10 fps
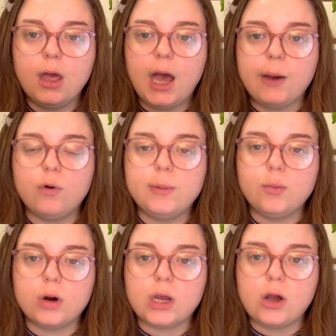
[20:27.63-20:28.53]
I will be
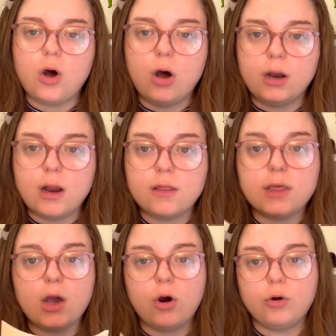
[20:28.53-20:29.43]
working on
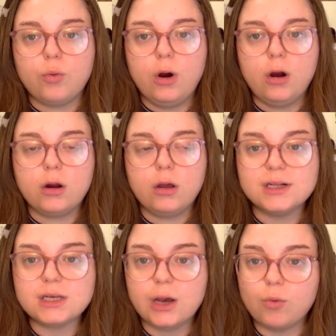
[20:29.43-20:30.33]
the artwork,
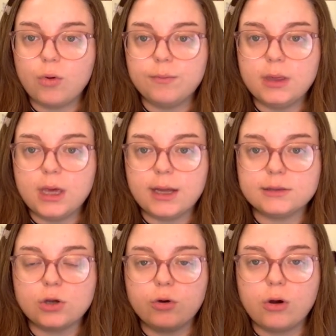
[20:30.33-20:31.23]
but I won't be
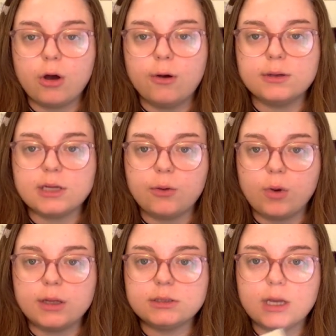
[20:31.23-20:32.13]
as go as I
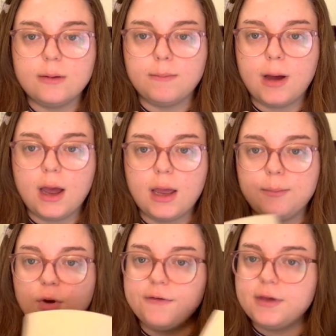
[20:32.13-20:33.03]
was in my
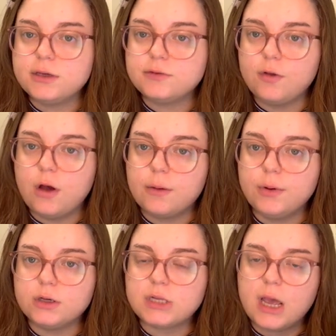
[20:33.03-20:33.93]
previous vlog
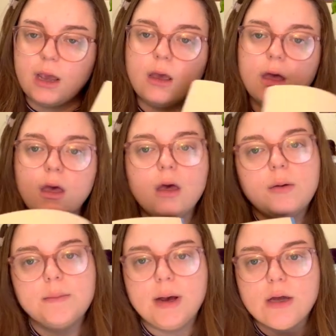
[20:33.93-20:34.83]
per se,
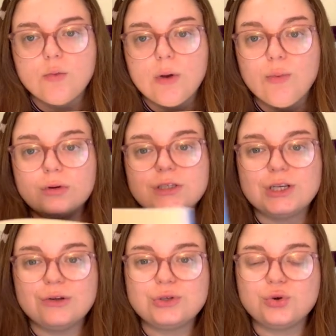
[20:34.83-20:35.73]
but we will
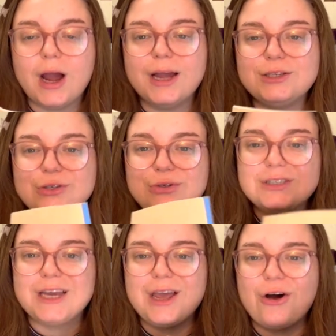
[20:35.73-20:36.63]
still try to
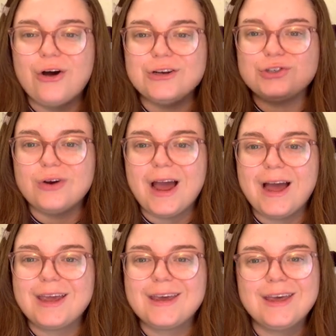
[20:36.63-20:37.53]
stay on
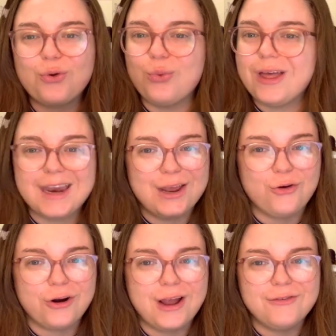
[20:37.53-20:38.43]
track with Kitty
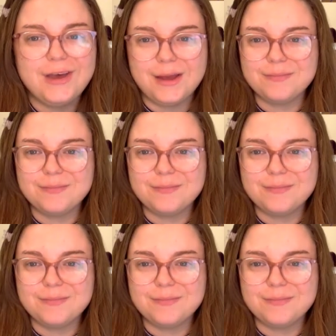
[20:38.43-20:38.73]
Corner Cafe.